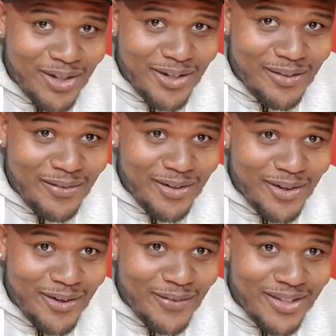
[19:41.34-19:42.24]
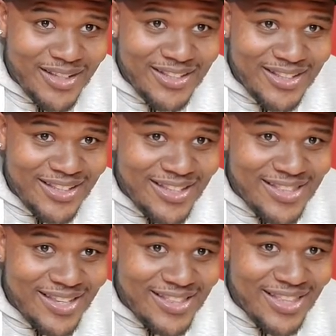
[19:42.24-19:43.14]
of
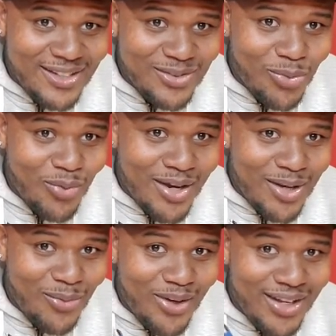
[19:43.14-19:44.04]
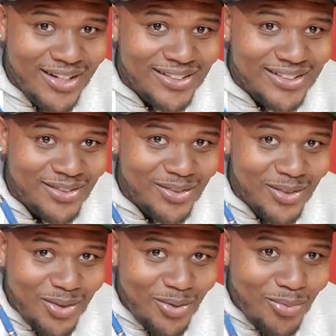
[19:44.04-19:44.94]
he thinks Dwayne Wade is
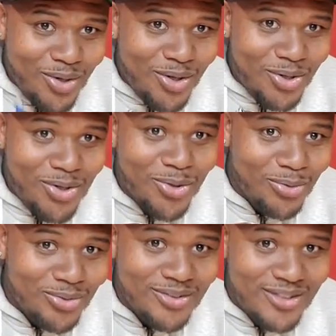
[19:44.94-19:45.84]
one of the GOATs.